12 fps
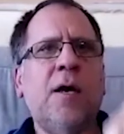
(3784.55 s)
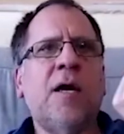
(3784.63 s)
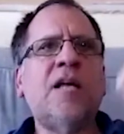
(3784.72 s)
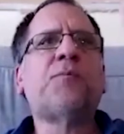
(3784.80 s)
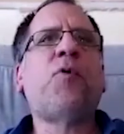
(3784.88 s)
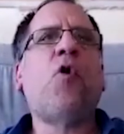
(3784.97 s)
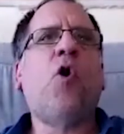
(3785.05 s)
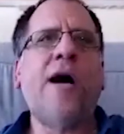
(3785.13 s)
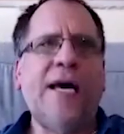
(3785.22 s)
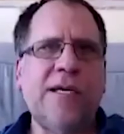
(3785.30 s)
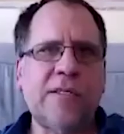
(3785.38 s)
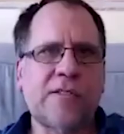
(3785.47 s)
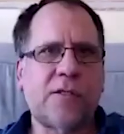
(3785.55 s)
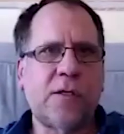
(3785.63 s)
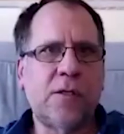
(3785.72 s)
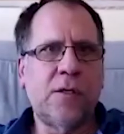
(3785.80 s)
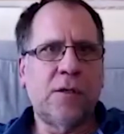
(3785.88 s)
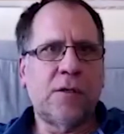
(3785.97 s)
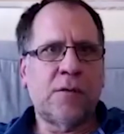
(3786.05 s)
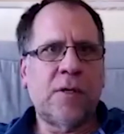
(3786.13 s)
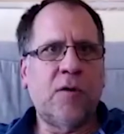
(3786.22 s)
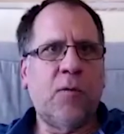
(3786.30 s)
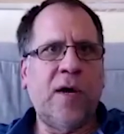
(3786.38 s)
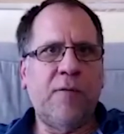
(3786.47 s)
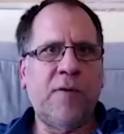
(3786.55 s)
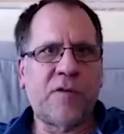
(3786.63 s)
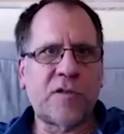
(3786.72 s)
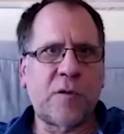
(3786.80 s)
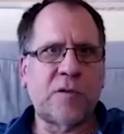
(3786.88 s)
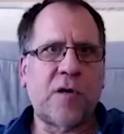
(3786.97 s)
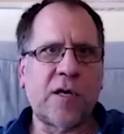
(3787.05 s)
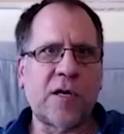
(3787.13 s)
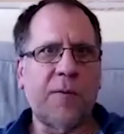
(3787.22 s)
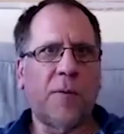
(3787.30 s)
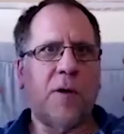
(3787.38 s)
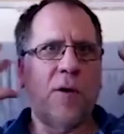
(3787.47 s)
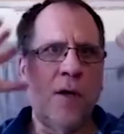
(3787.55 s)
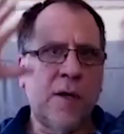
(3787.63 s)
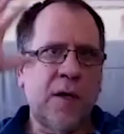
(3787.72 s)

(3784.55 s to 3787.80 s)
It's poised in the way we've just been talking about.